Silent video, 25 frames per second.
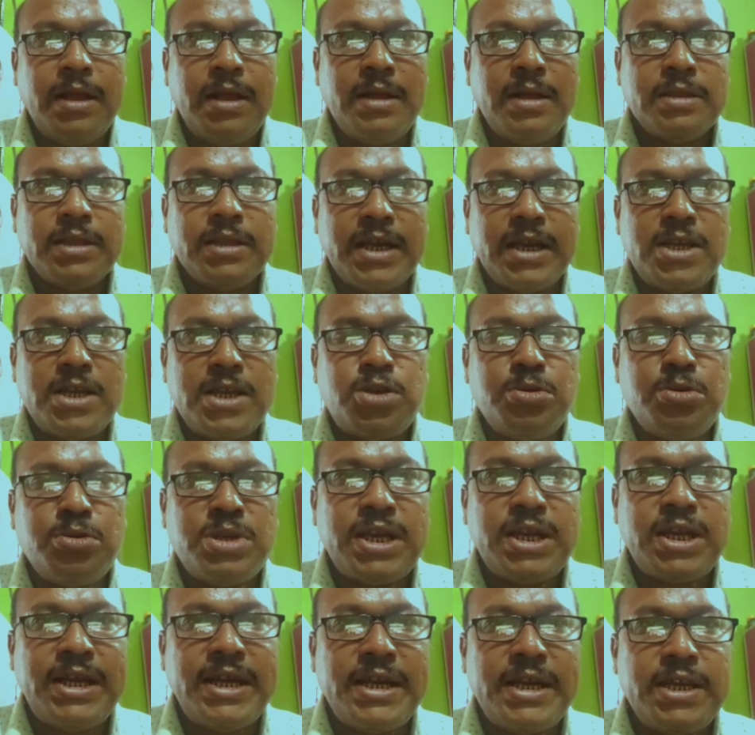That is to
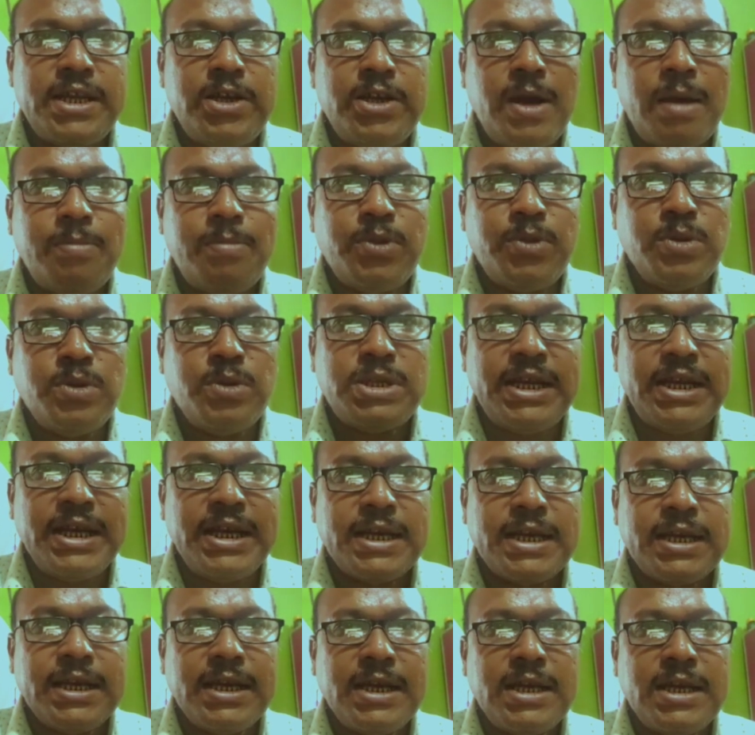say that you have to
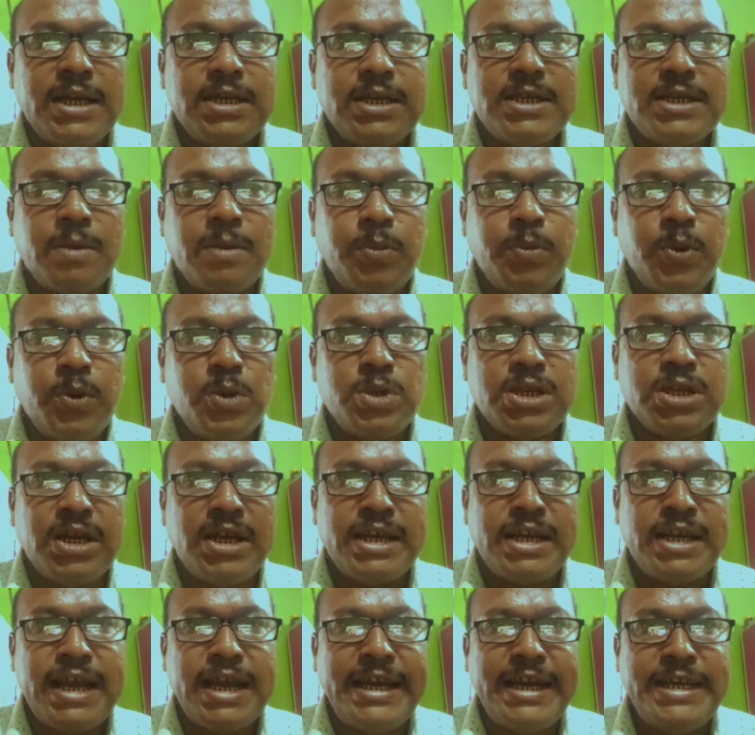take suppose
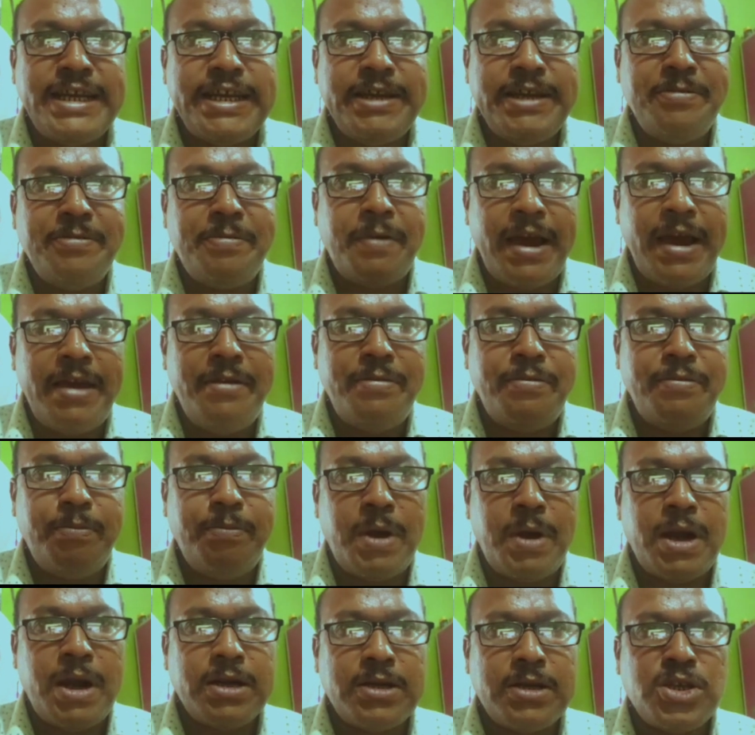95
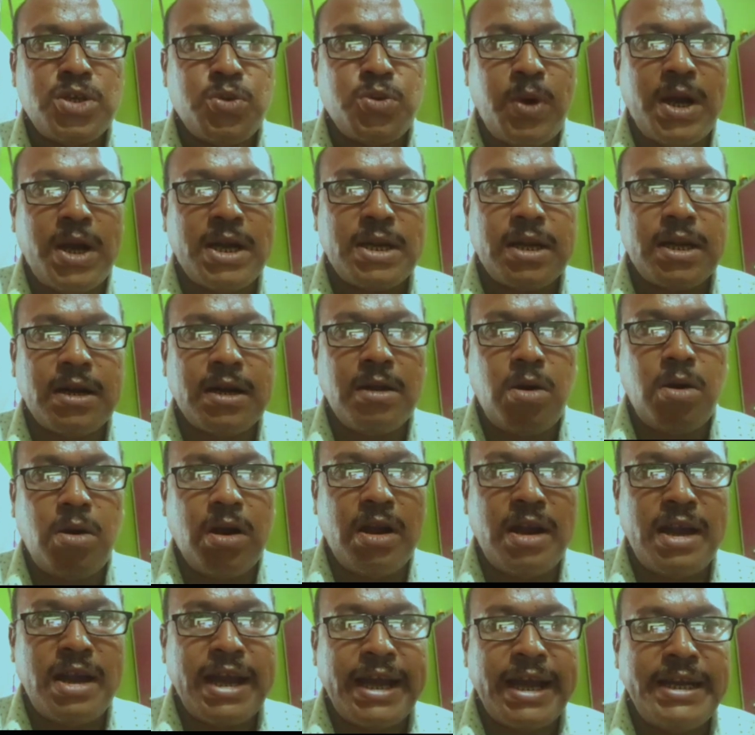parts water
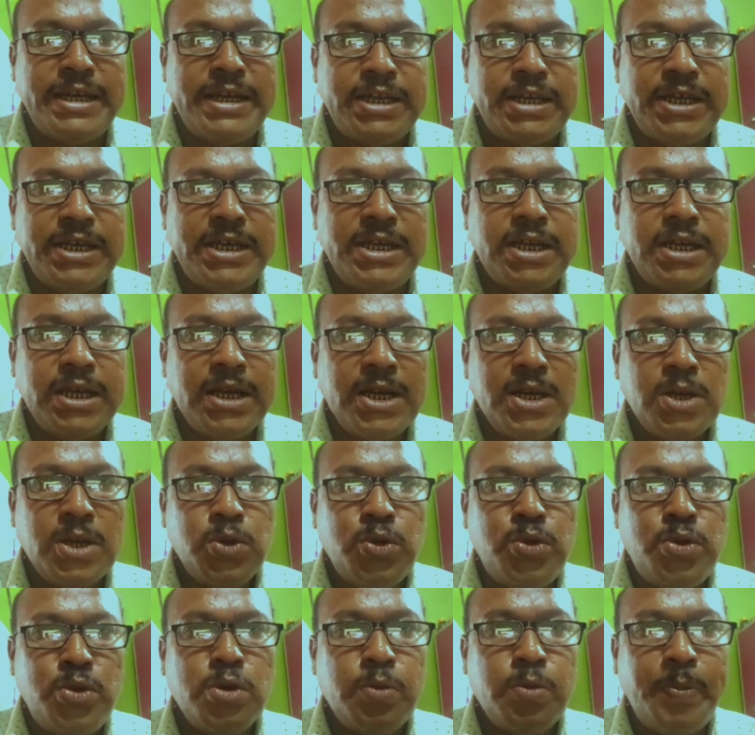or
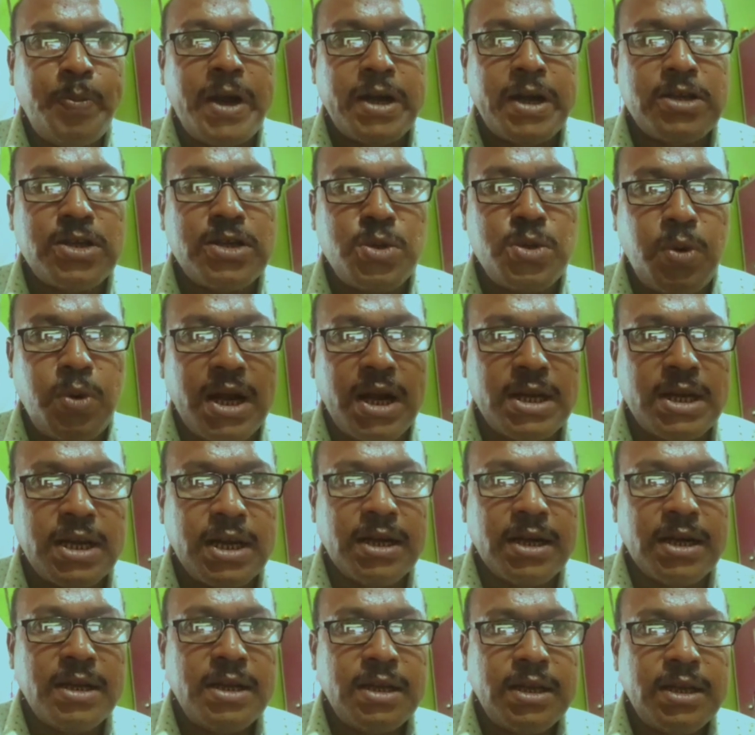92 parts
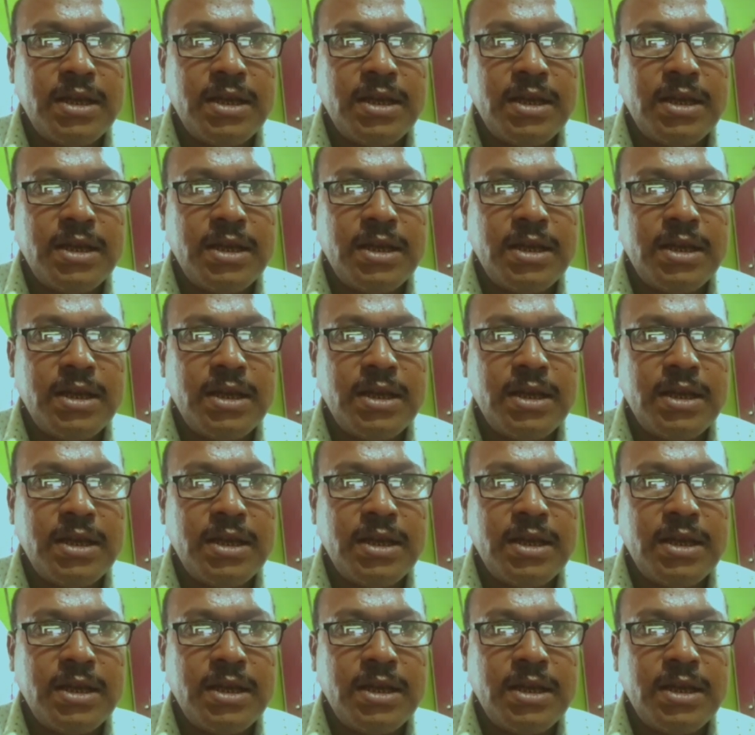water,